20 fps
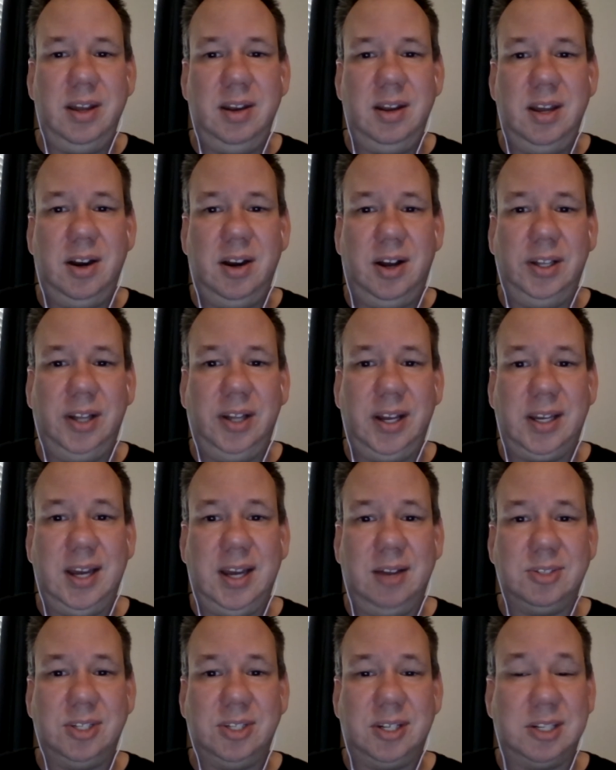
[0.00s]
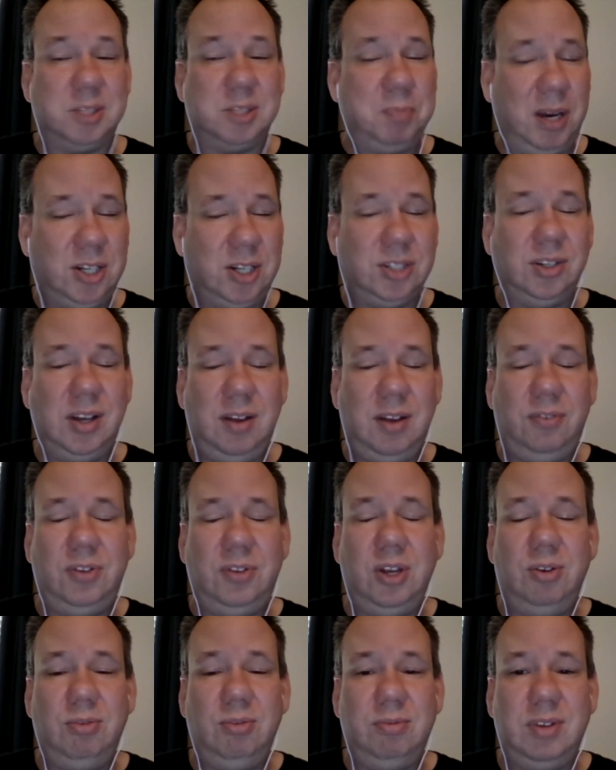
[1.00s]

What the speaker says: in online counseling, especially if you